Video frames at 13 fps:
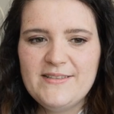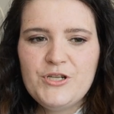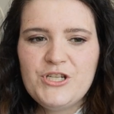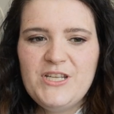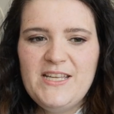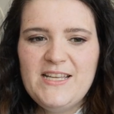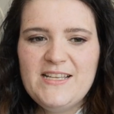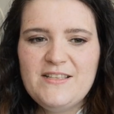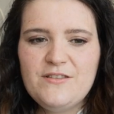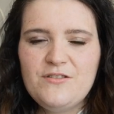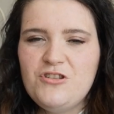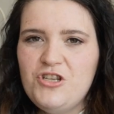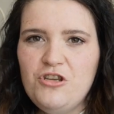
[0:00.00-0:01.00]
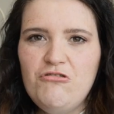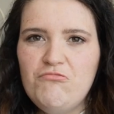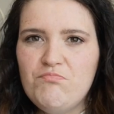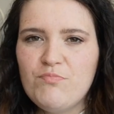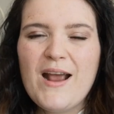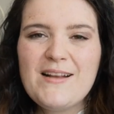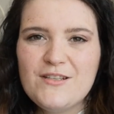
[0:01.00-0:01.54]
but she is too
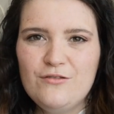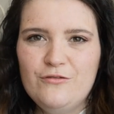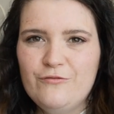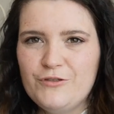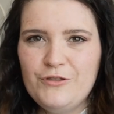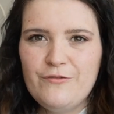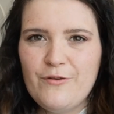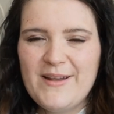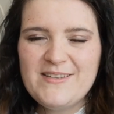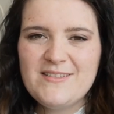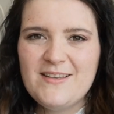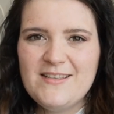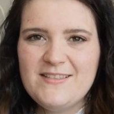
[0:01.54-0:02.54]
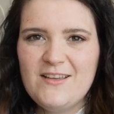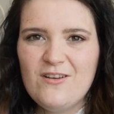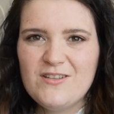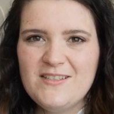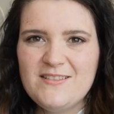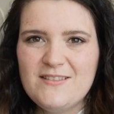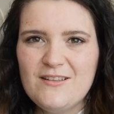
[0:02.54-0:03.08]
practical to romanticise the
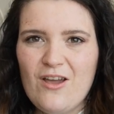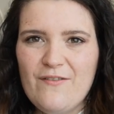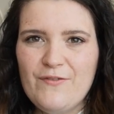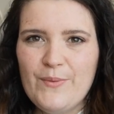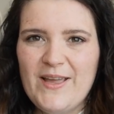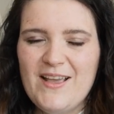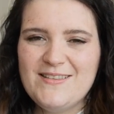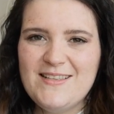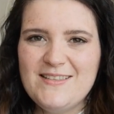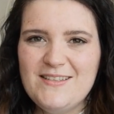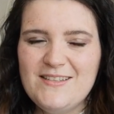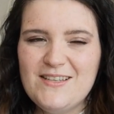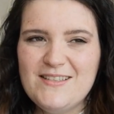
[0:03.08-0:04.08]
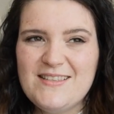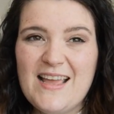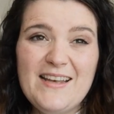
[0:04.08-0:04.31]
artist's life the way her sister does,